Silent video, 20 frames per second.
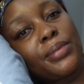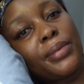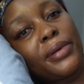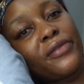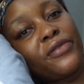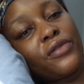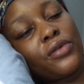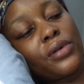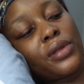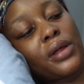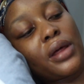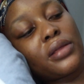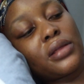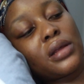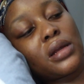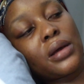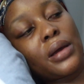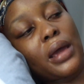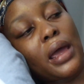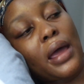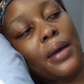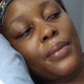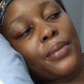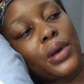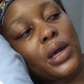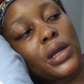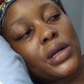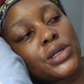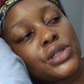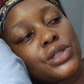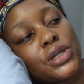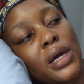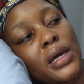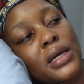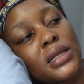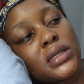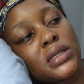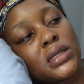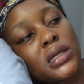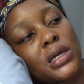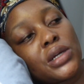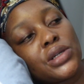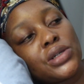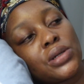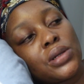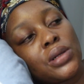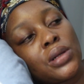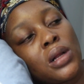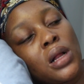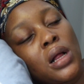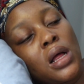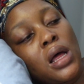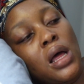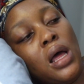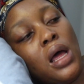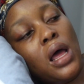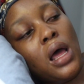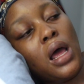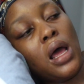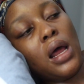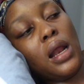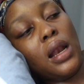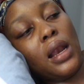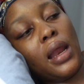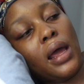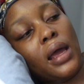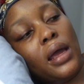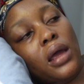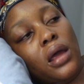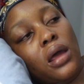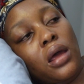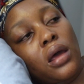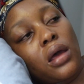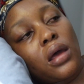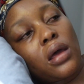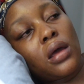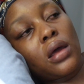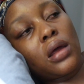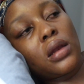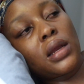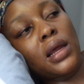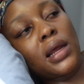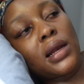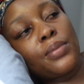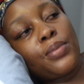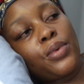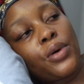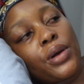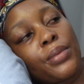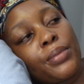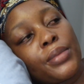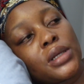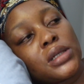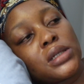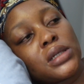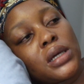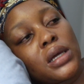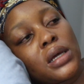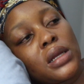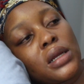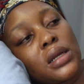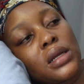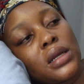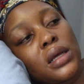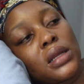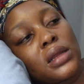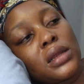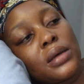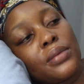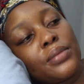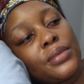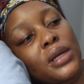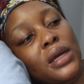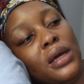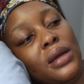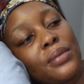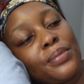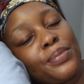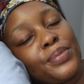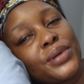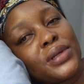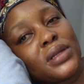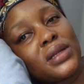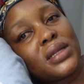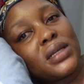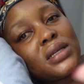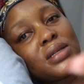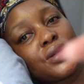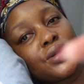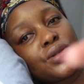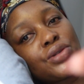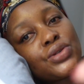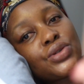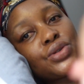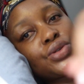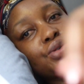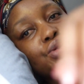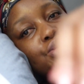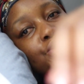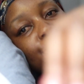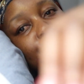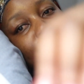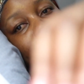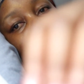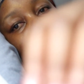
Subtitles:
before that, then I am gonna try and schedule like a nail appointment again and get them done. But these are super